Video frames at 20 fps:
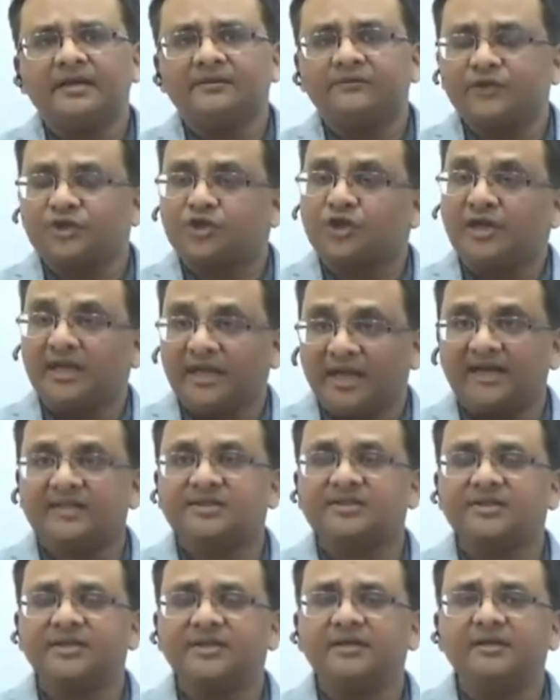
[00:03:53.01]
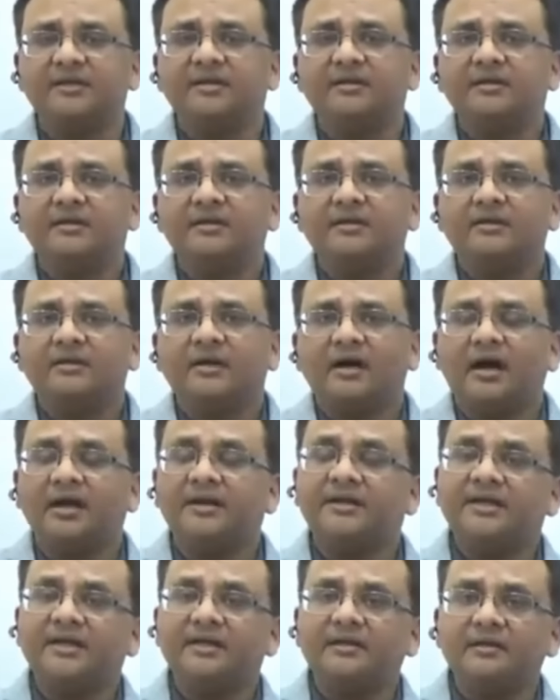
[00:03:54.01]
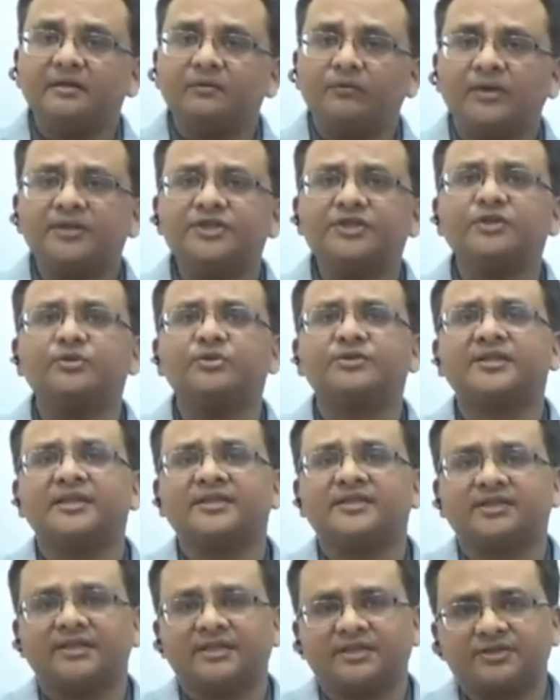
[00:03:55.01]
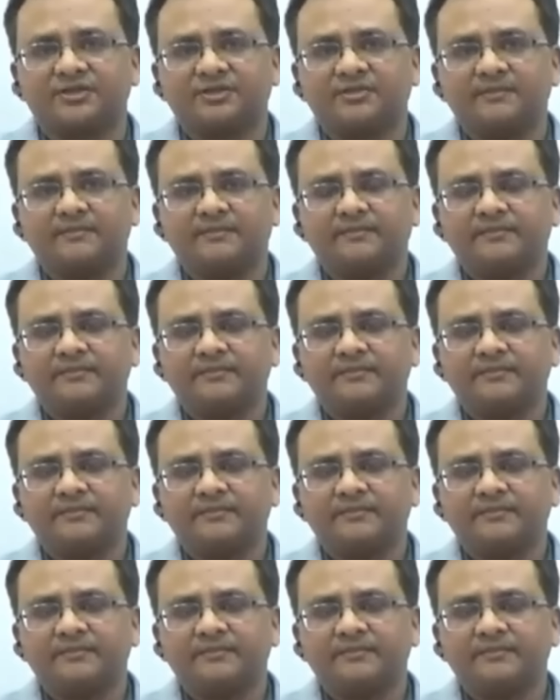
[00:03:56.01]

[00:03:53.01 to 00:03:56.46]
which lasted until 1066,